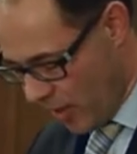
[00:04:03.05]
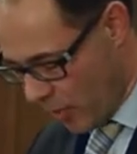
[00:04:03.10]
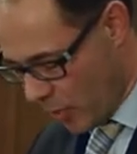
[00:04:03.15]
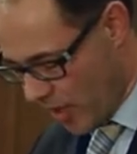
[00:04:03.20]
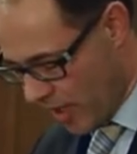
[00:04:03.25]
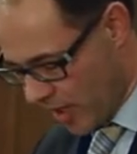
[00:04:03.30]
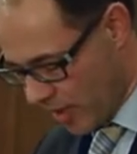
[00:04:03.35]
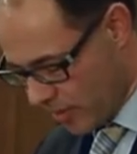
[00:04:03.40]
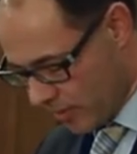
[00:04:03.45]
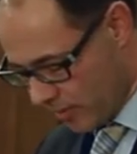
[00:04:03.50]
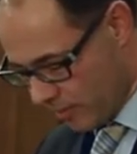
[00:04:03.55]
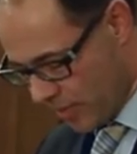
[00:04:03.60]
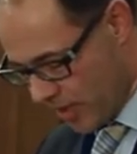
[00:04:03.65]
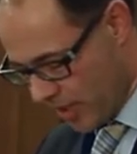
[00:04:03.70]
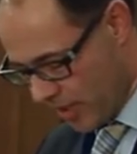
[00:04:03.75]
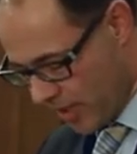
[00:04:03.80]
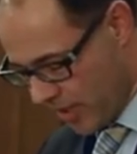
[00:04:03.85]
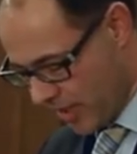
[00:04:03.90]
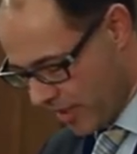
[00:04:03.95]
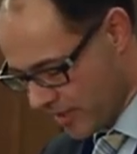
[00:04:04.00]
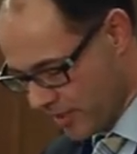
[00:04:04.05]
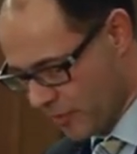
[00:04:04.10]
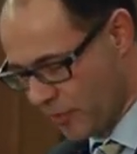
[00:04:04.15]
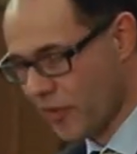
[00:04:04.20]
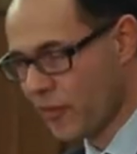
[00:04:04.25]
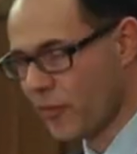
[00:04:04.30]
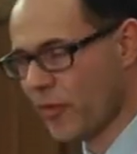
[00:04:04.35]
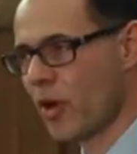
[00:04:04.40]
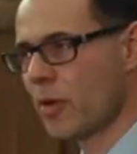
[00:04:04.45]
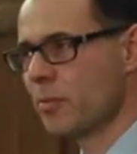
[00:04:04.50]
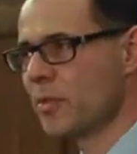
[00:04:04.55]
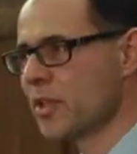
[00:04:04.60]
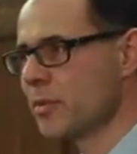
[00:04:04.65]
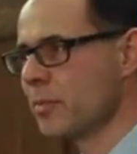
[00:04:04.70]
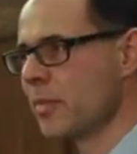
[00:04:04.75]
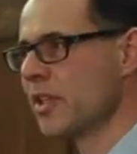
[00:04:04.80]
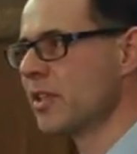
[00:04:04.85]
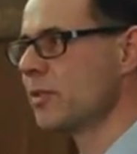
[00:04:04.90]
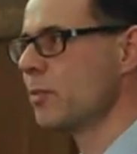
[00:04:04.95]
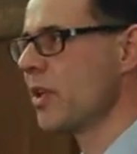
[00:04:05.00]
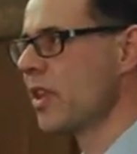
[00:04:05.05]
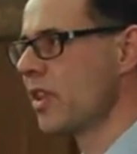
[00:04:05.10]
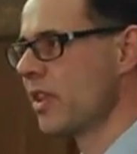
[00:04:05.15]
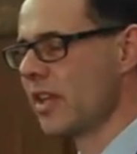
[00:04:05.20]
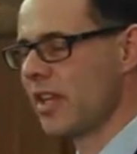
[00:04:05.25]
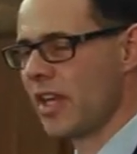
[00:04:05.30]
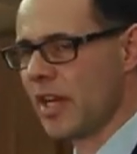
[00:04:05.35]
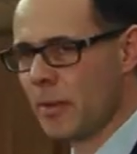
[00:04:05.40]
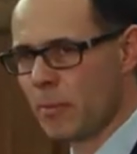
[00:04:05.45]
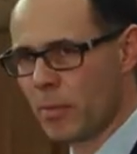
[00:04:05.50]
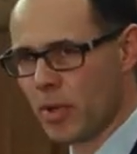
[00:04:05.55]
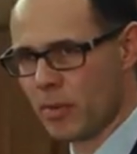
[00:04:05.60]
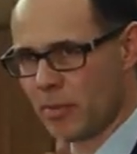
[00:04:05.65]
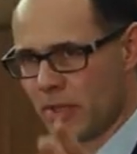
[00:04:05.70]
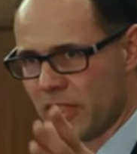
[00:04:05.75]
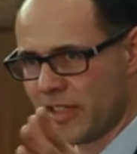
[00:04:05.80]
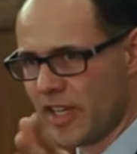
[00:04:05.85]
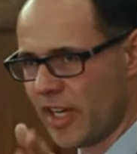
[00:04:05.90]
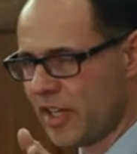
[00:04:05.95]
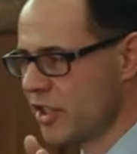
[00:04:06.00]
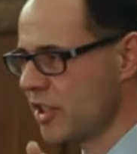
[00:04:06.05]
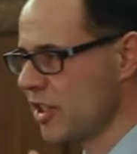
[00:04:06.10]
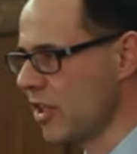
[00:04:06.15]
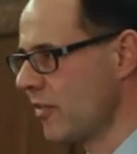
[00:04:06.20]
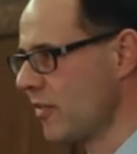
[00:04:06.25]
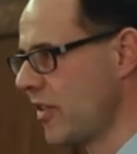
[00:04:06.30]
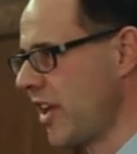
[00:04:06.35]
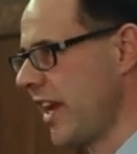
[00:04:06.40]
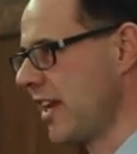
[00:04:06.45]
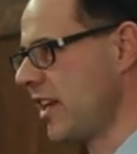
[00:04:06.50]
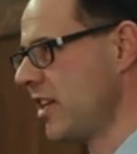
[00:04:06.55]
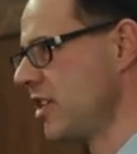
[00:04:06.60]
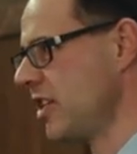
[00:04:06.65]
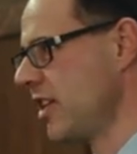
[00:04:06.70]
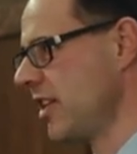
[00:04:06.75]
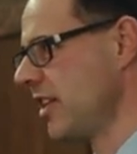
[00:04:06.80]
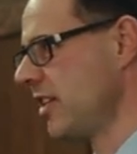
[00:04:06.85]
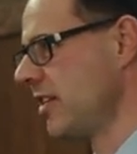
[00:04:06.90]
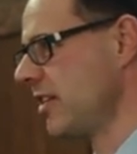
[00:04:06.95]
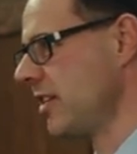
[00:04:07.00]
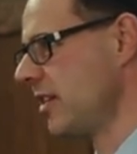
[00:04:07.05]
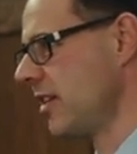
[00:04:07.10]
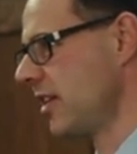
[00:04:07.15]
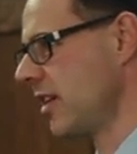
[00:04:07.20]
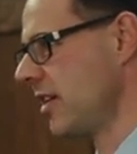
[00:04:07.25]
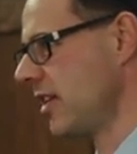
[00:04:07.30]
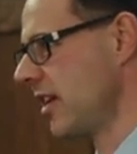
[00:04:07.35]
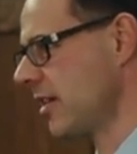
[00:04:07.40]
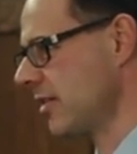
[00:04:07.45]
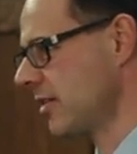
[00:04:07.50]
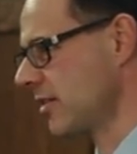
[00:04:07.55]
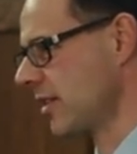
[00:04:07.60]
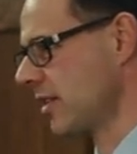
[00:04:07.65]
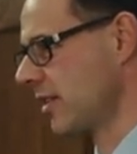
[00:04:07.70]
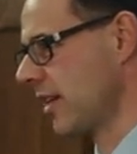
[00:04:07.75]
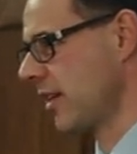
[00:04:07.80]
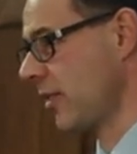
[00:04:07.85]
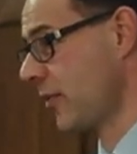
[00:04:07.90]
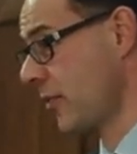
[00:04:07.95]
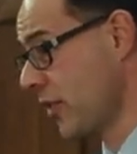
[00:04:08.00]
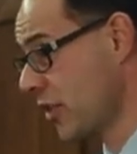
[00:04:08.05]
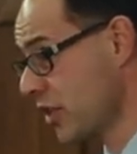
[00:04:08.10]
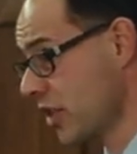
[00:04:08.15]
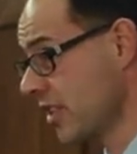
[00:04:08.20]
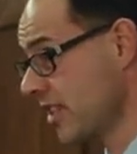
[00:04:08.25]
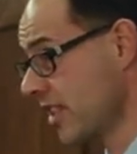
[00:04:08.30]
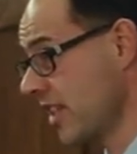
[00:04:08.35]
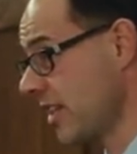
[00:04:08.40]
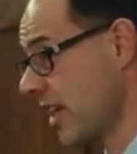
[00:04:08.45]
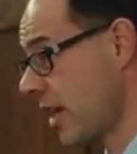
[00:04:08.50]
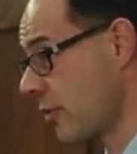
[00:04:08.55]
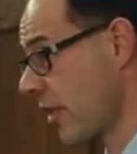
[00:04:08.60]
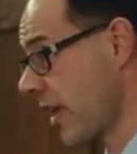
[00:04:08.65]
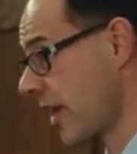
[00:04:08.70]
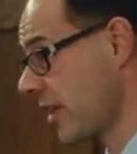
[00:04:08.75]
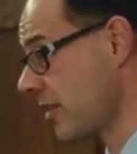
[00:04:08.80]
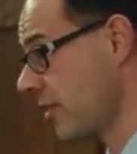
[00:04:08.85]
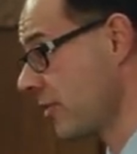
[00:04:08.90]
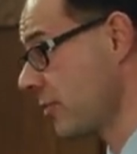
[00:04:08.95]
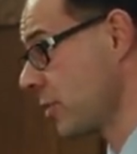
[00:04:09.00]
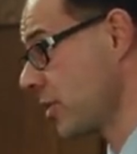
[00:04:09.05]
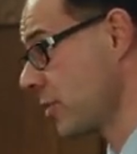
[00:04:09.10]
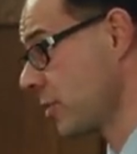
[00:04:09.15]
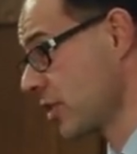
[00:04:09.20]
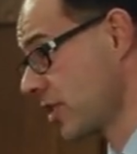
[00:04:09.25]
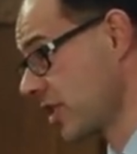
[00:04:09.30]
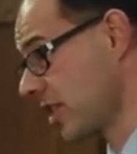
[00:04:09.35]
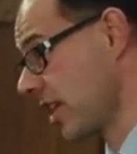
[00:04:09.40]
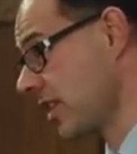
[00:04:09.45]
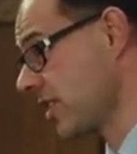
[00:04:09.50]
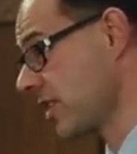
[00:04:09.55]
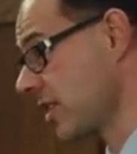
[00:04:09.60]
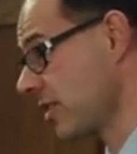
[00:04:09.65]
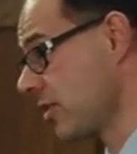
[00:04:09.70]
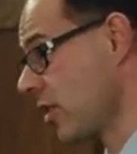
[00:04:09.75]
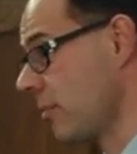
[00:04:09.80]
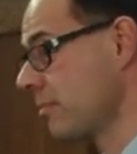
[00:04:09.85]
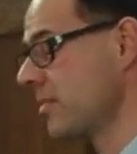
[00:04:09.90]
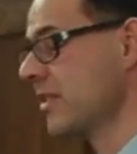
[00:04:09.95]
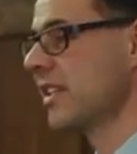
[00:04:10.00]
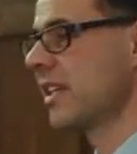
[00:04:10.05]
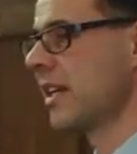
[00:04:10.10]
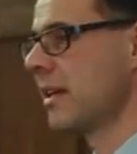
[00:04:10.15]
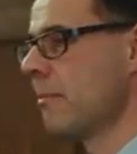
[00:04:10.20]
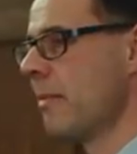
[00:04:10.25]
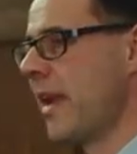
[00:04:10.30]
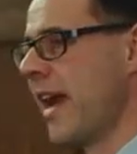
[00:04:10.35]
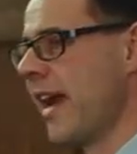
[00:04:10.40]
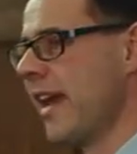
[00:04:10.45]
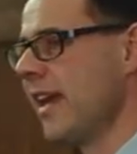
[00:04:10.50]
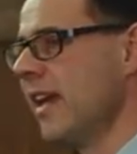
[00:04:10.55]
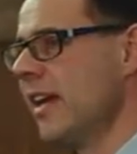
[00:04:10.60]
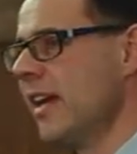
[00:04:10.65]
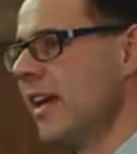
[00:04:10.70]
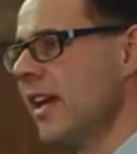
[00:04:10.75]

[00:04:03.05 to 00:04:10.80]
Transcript: Well, buildings, refurbishment with the implementation of the Energy Efficiency Directive, which was just adopted in May,